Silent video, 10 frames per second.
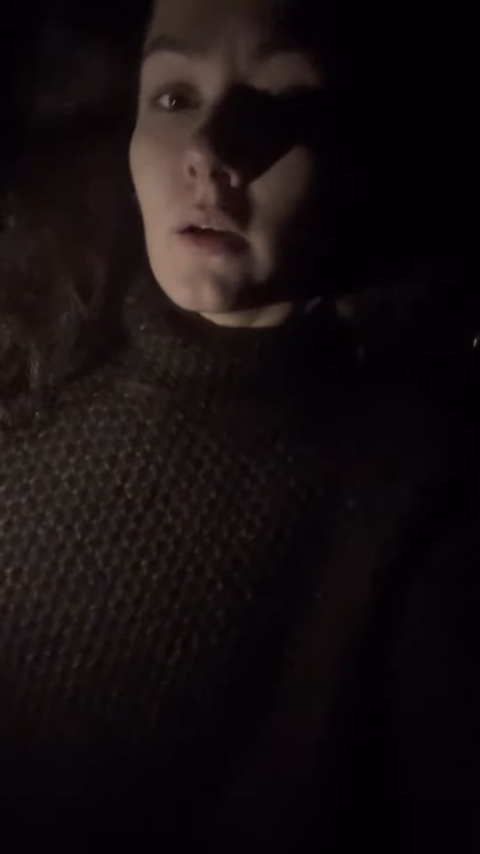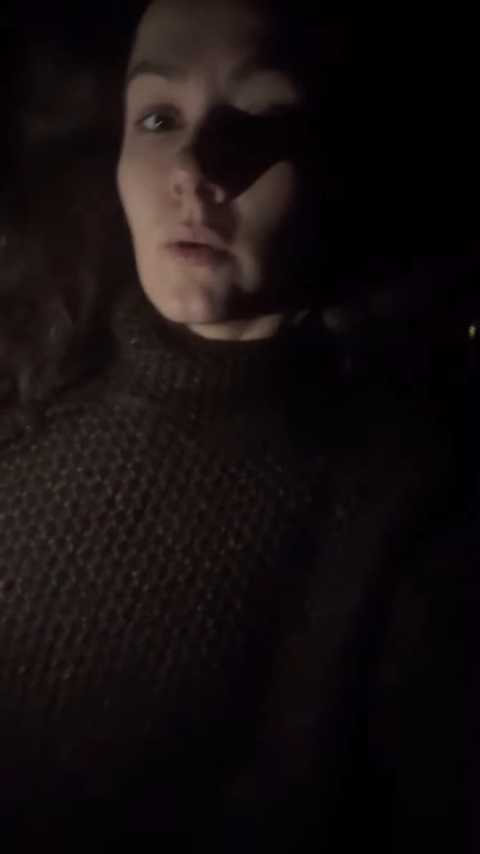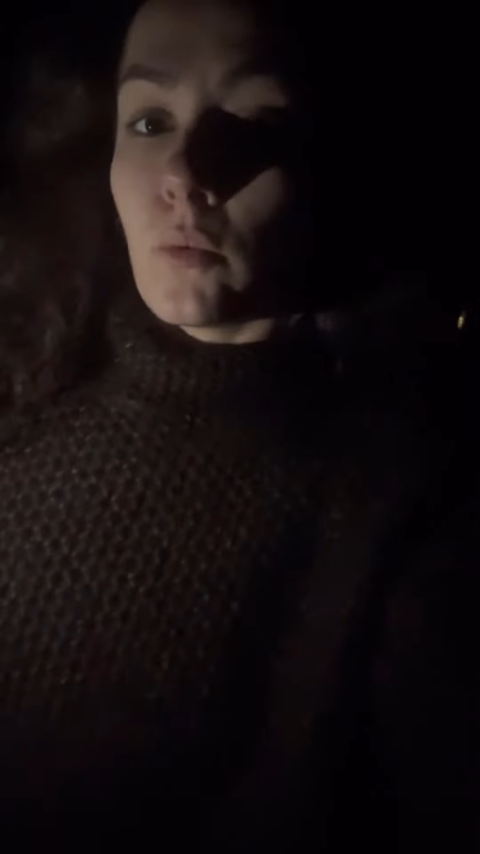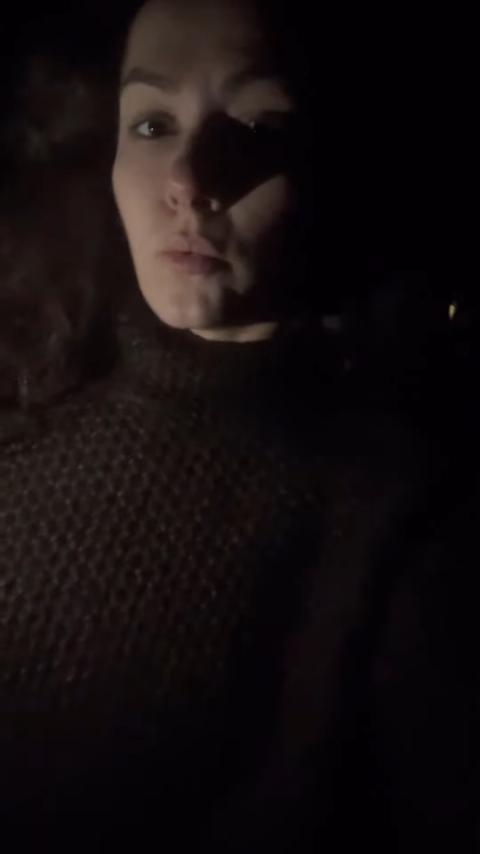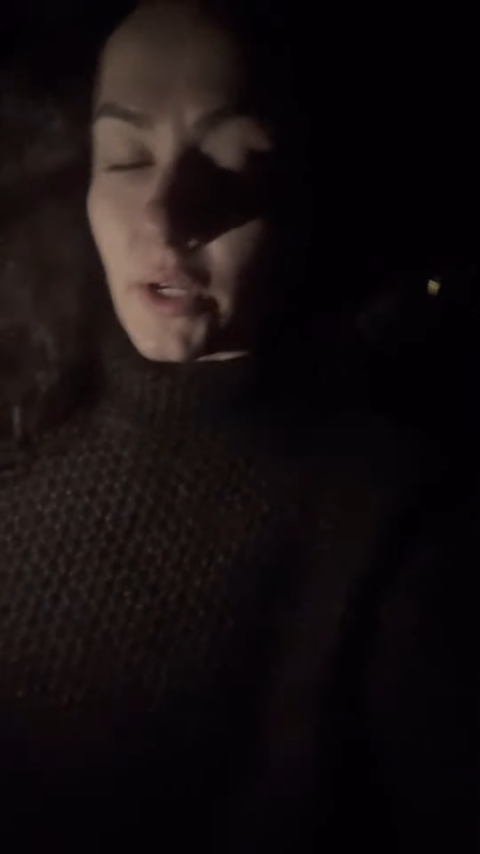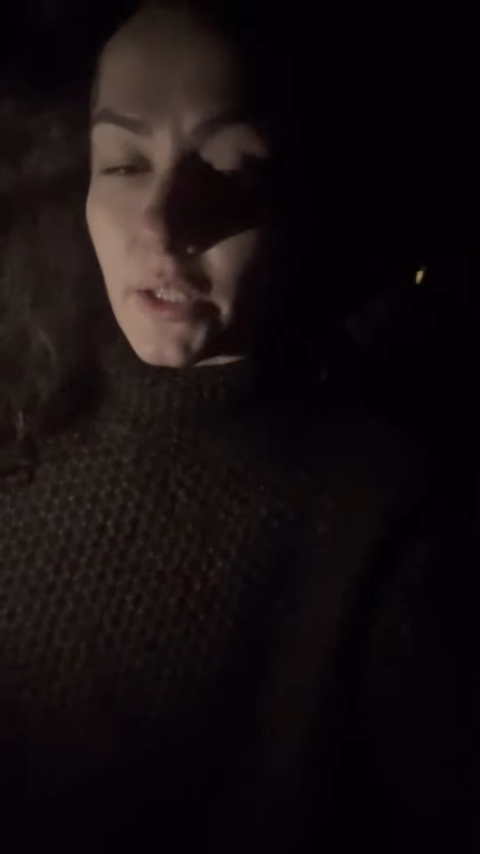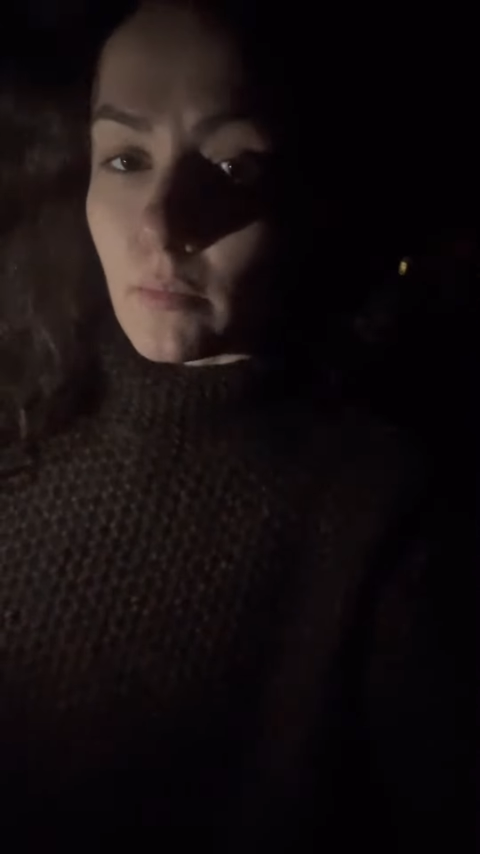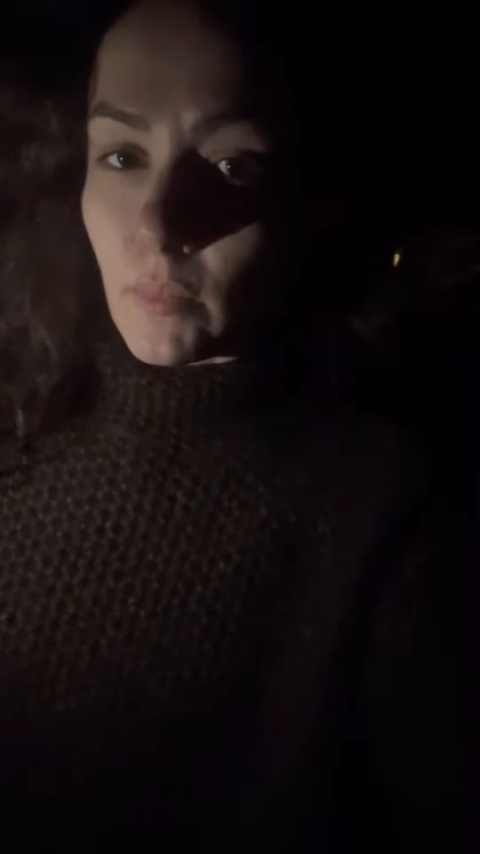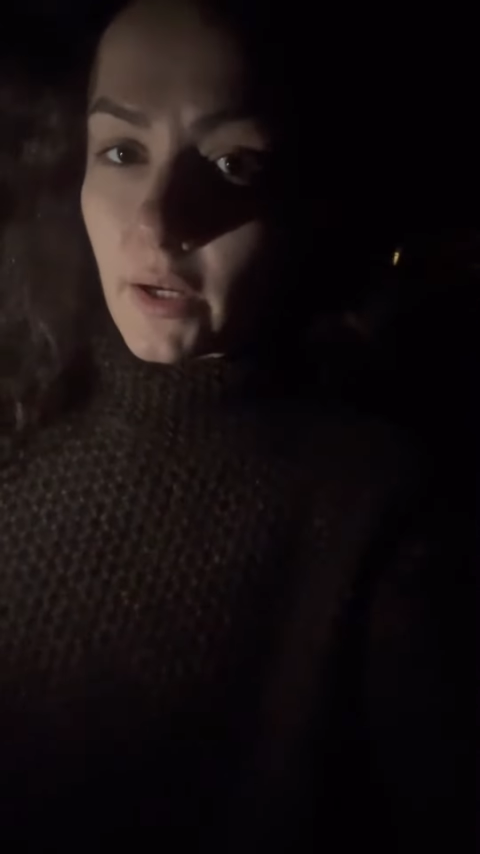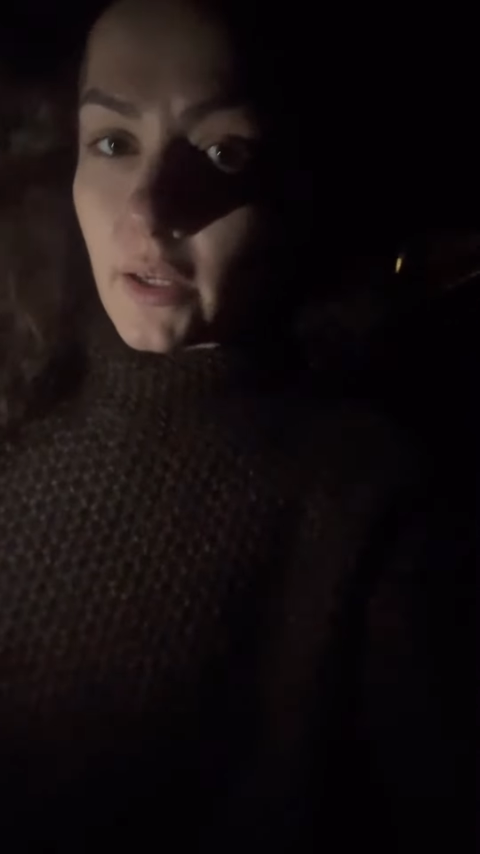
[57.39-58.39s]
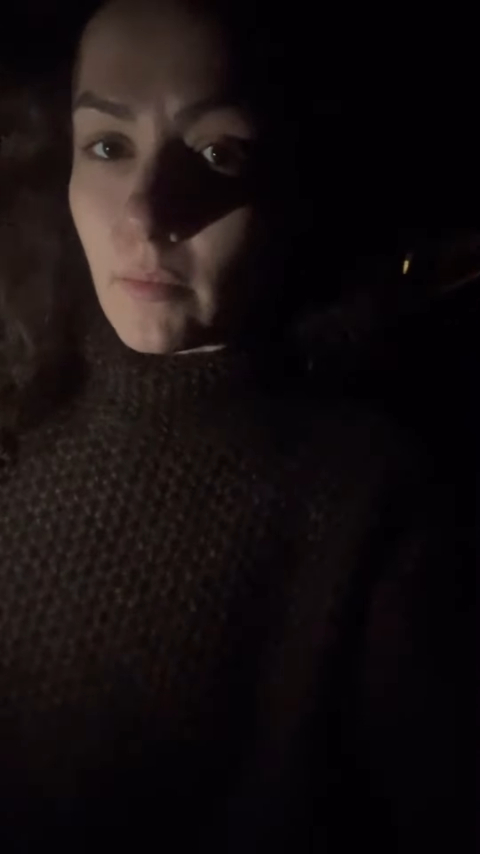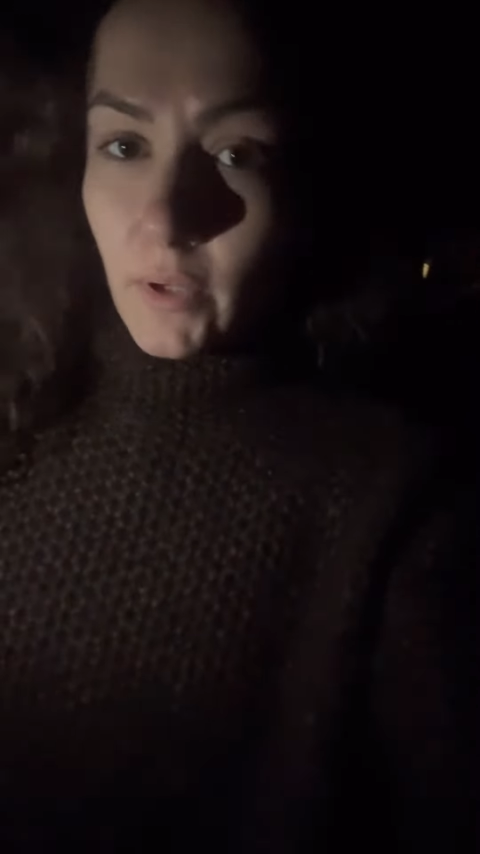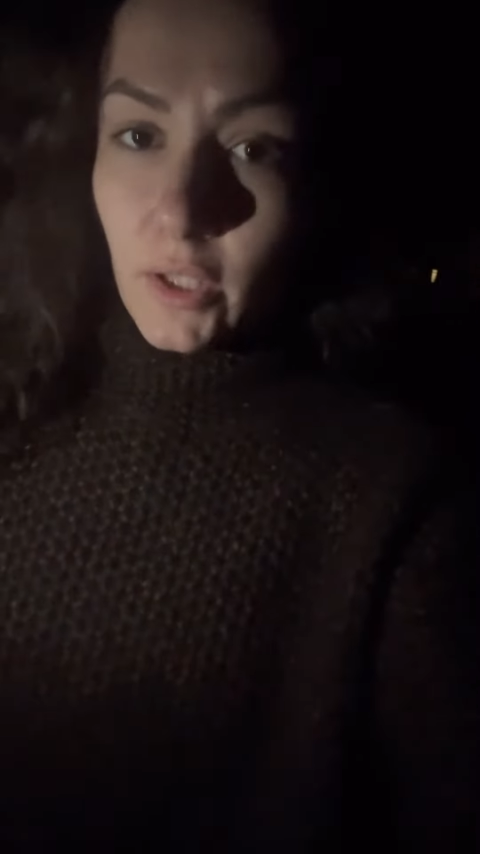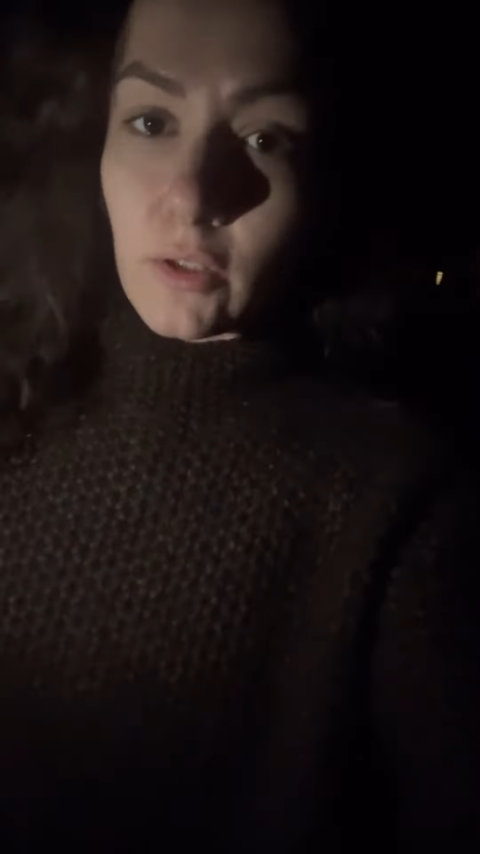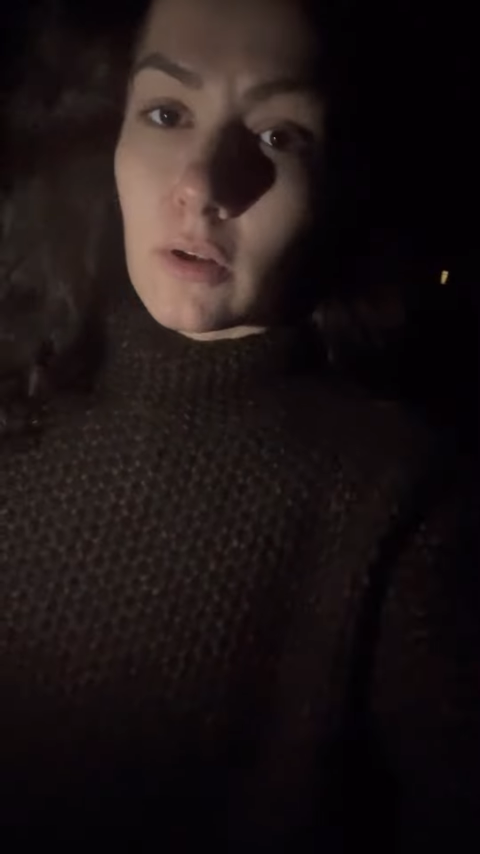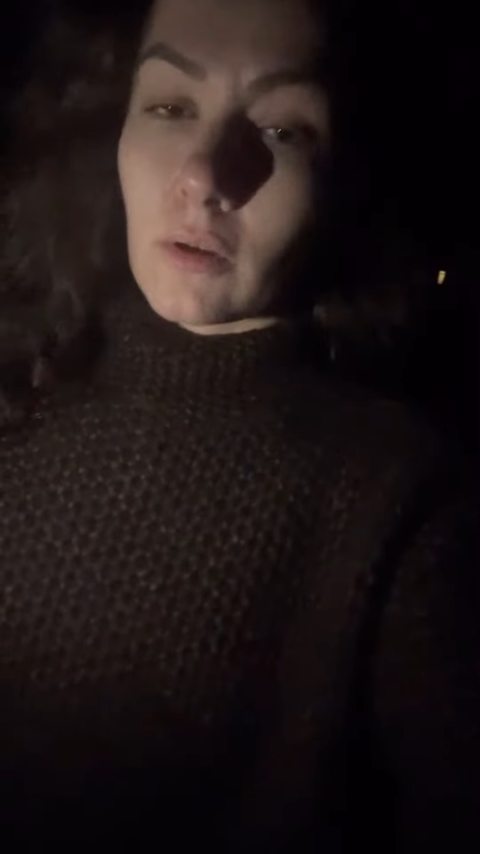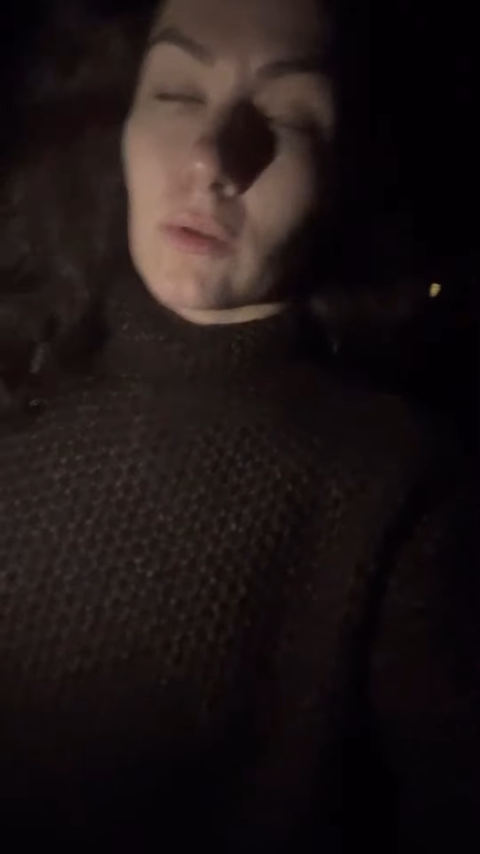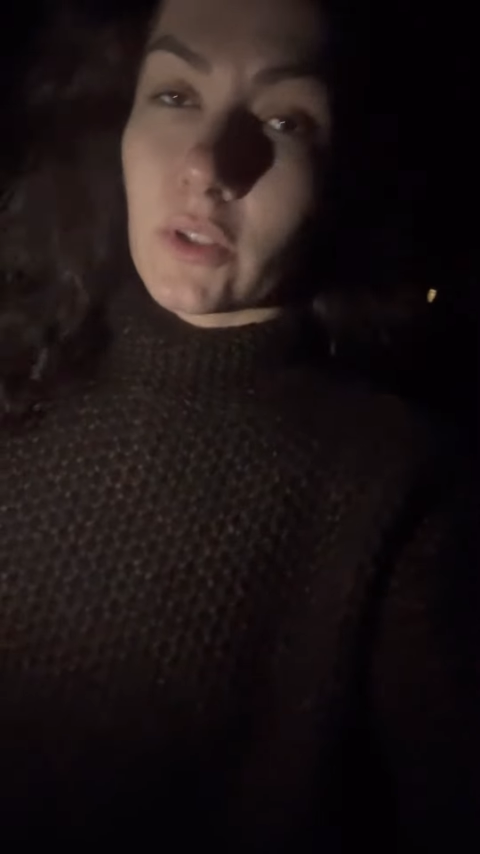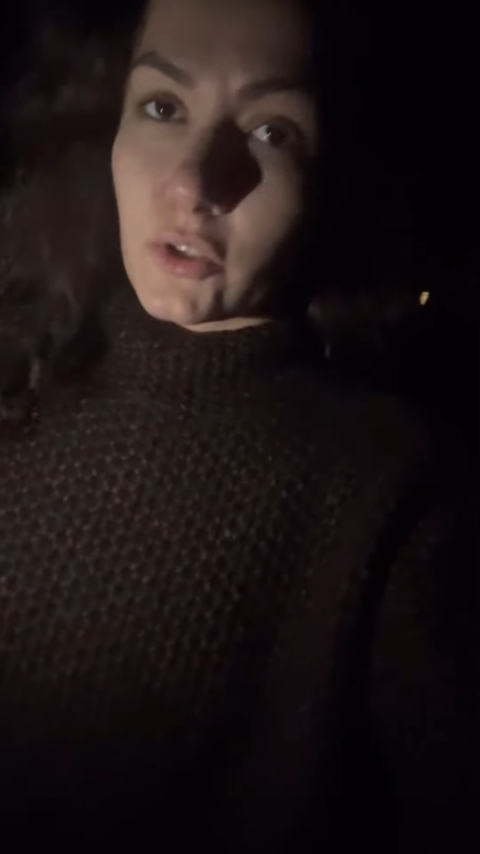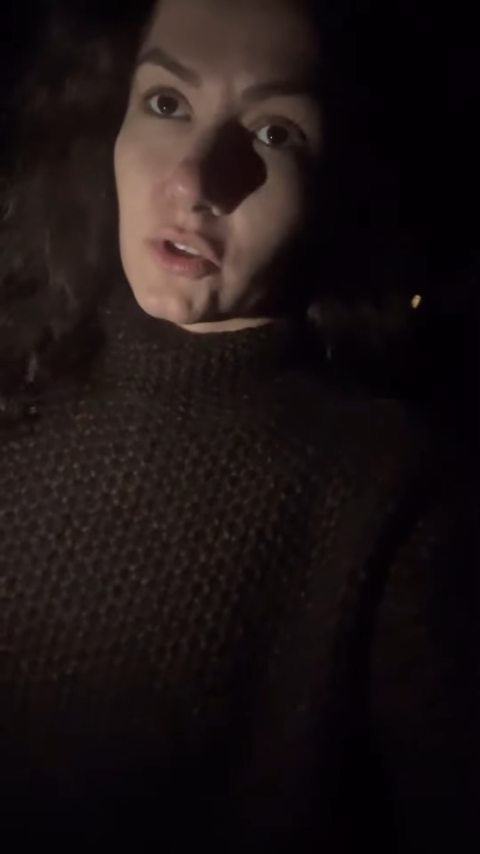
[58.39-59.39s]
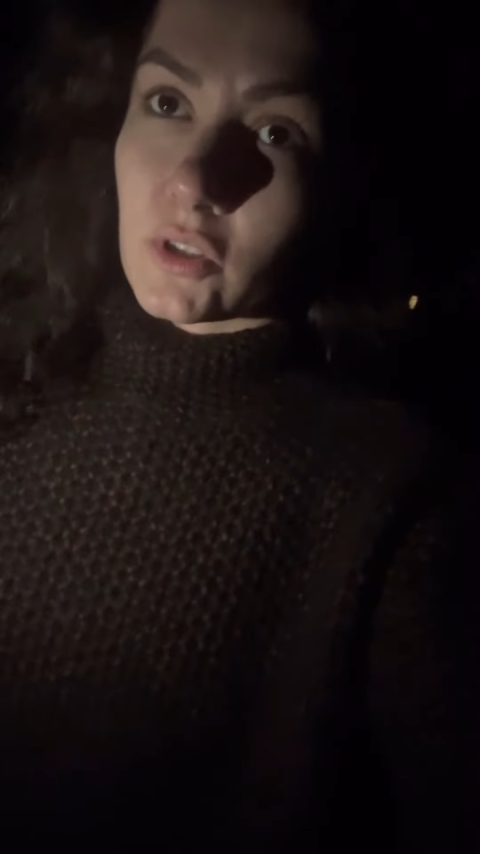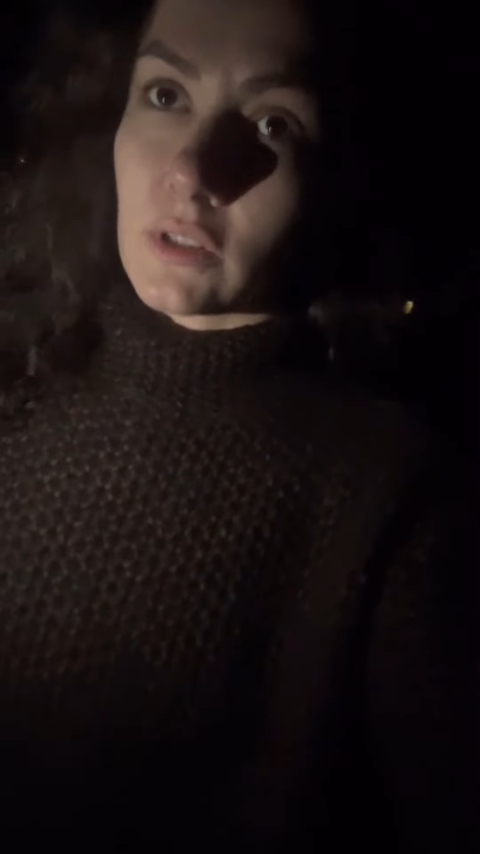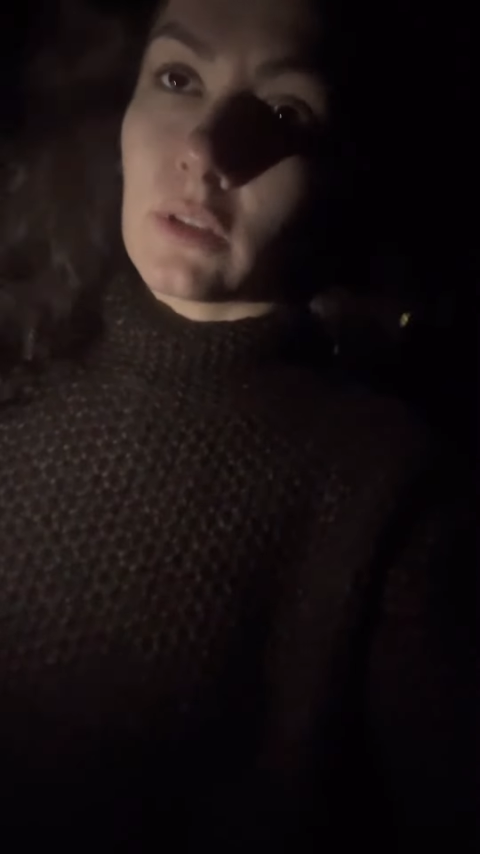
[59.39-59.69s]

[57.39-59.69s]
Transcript: one my main goal is just